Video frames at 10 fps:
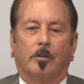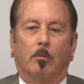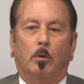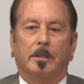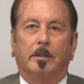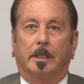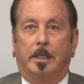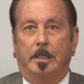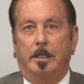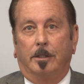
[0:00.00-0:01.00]
on one of the
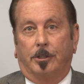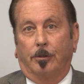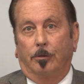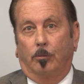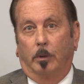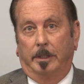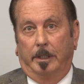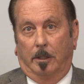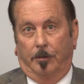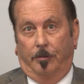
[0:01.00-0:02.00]
key issues
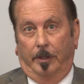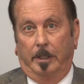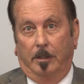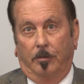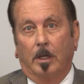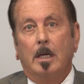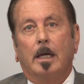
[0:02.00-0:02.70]
within our cities.